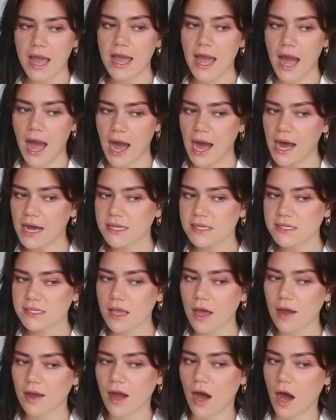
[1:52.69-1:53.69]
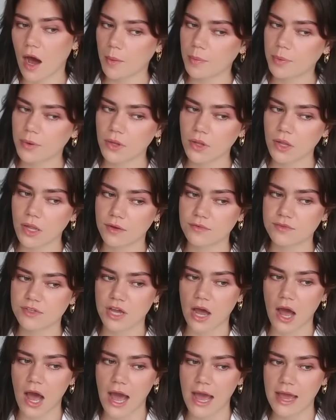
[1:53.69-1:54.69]
It has a couple of
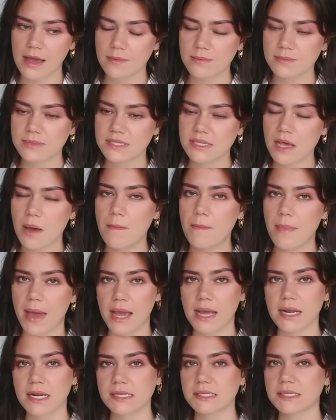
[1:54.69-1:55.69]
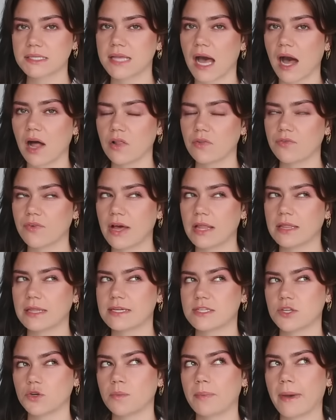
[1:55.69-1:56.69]
times made itself a
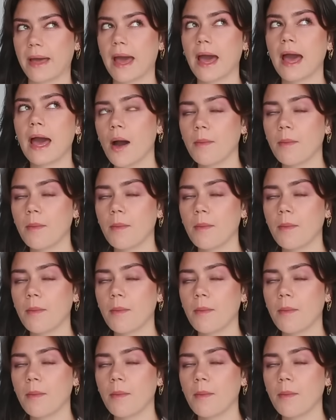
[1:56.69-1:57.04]
little bit